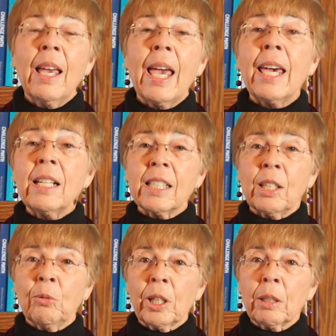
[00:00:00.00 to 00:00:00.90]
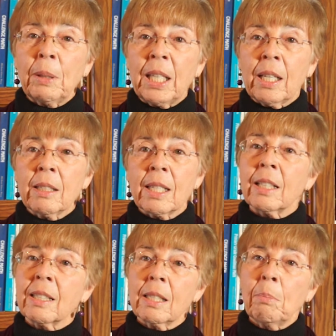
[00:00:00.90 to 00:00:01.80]
Editing work begins at
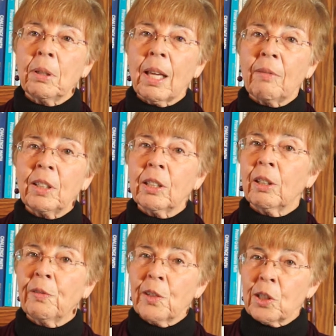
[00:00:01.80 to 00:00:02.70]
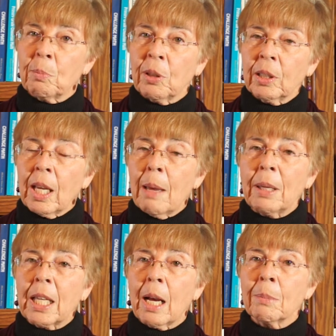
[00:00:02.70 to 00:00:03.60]
a simple level in the first book and
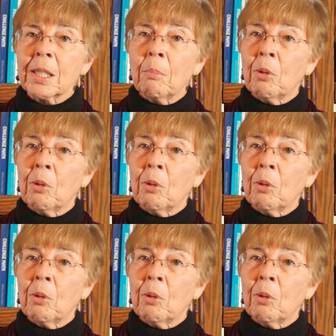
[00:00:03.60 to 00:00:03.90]
becomes